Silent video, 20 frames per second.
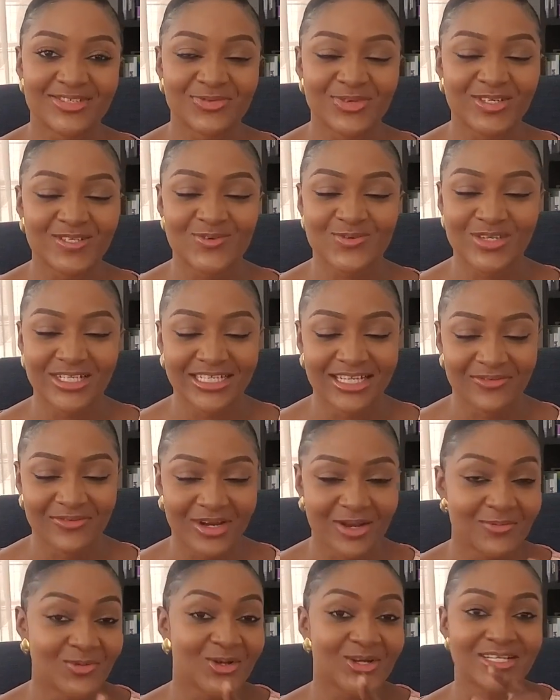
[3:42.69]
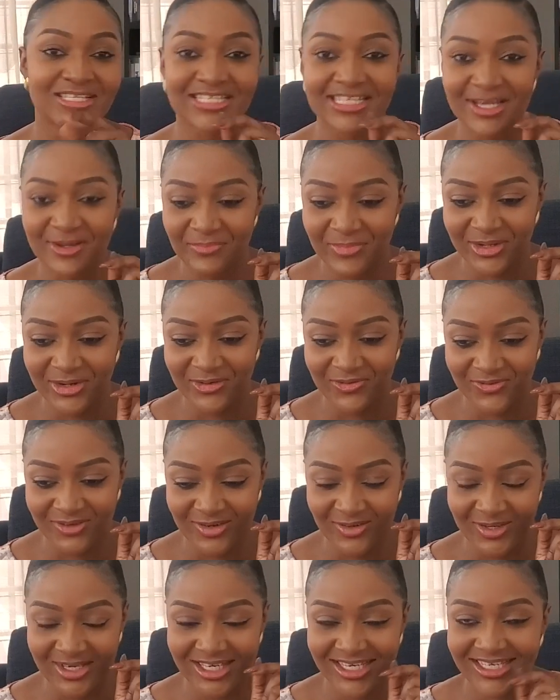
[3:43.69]
I'm going to sing a bit of it,
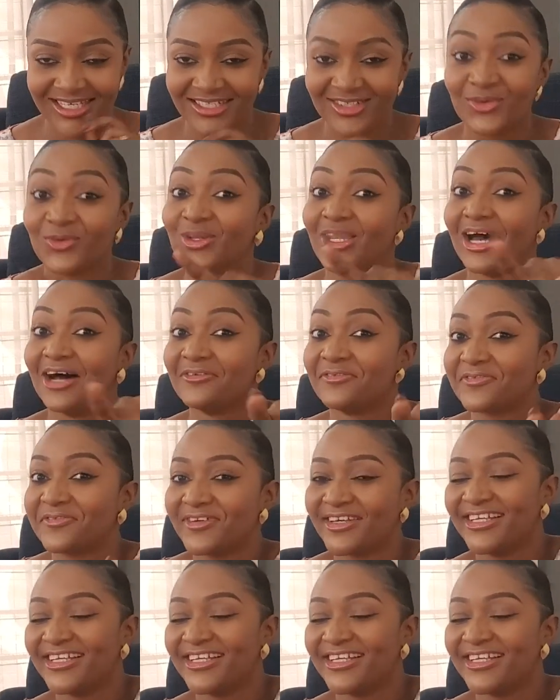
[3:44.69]
okay? Don't laugh.